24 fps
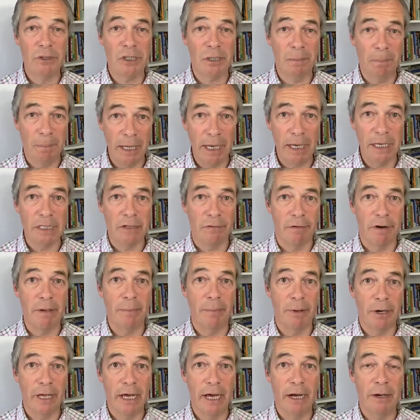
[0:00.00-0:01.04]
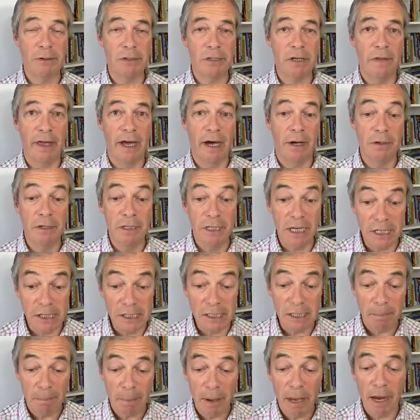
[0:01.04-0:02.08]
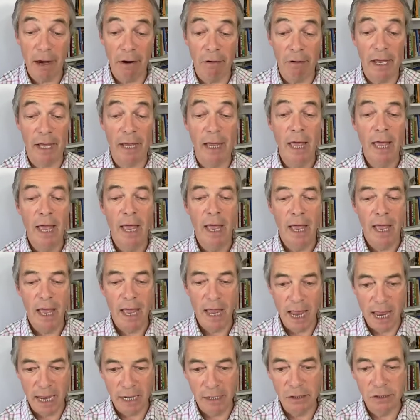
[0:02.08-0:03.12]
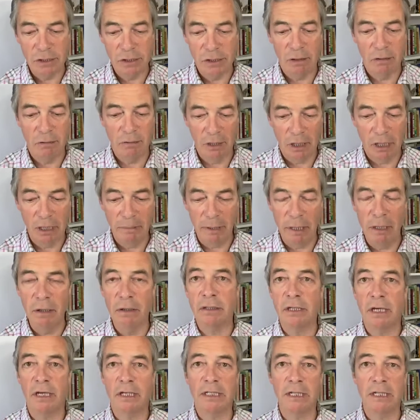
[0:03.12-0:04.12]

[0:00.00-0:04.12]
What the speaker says: the police or anybody else, and they are disappearing into the community.